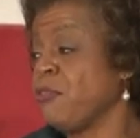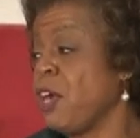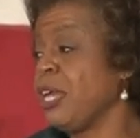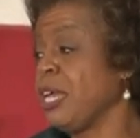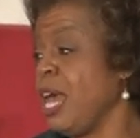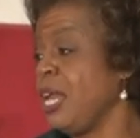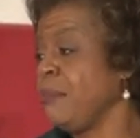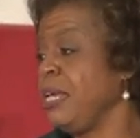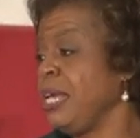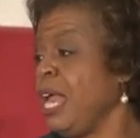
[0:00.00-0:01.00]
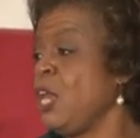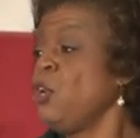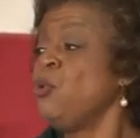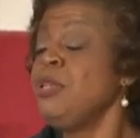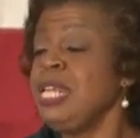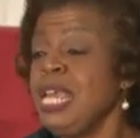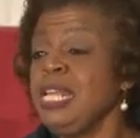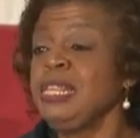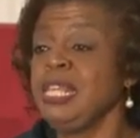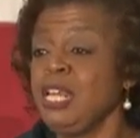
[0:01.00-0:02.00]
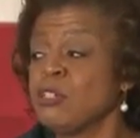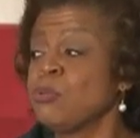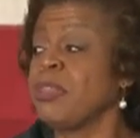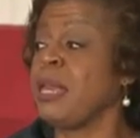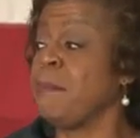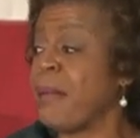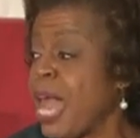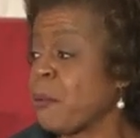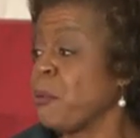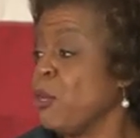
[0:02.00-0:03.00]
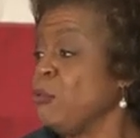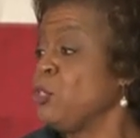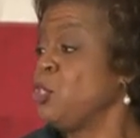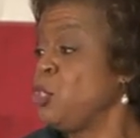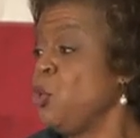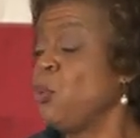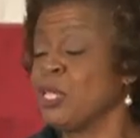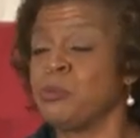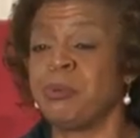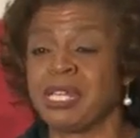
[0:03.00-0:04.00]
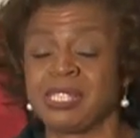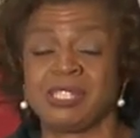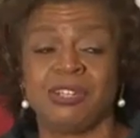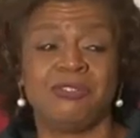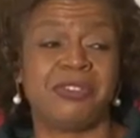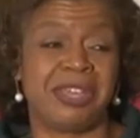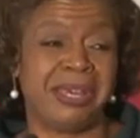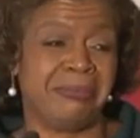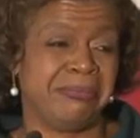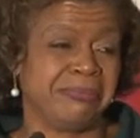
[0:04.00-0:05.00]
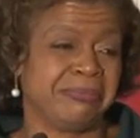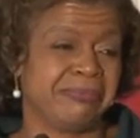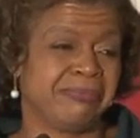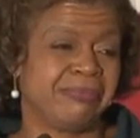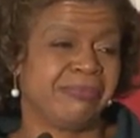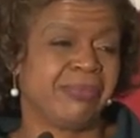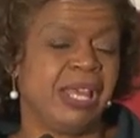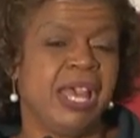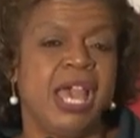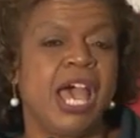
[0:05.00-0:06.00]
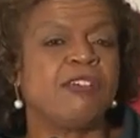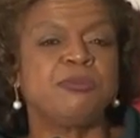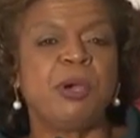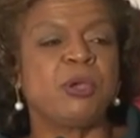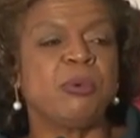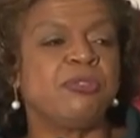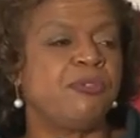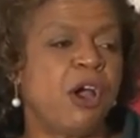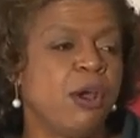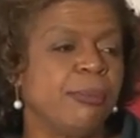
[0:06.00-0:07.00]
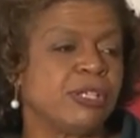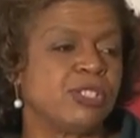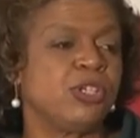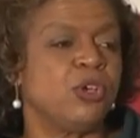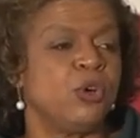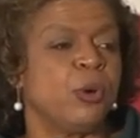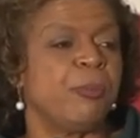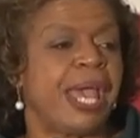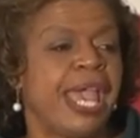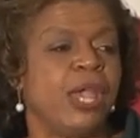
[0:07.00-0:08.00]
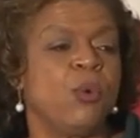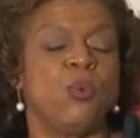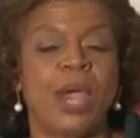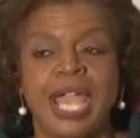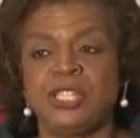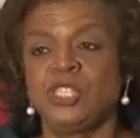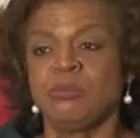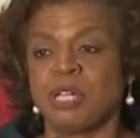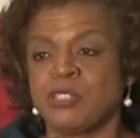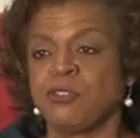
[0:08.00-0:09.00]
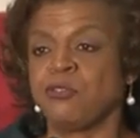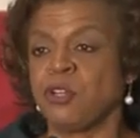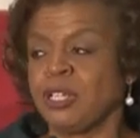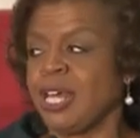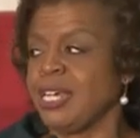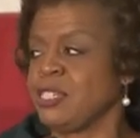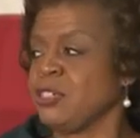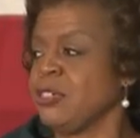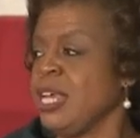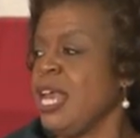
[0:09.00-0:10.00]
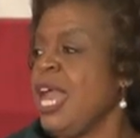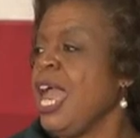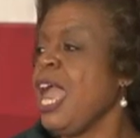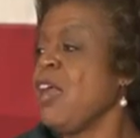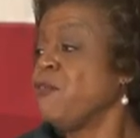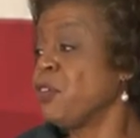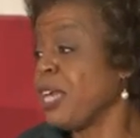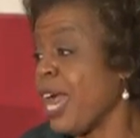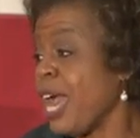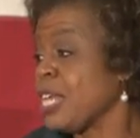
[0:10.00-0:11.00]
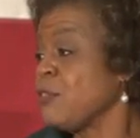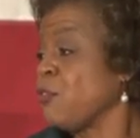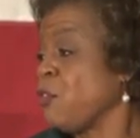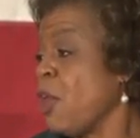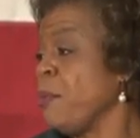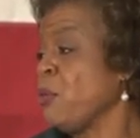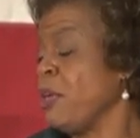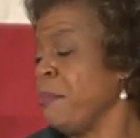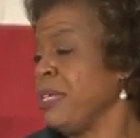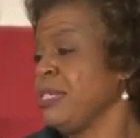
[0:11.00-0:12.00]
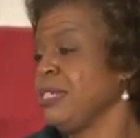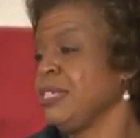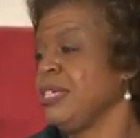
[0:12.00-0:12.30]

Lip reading: of our economy and who need leaders with a backbone to do what's best for them. I've spoken with farmers who are paying way too much for fertilizer and for gas for farm equipment.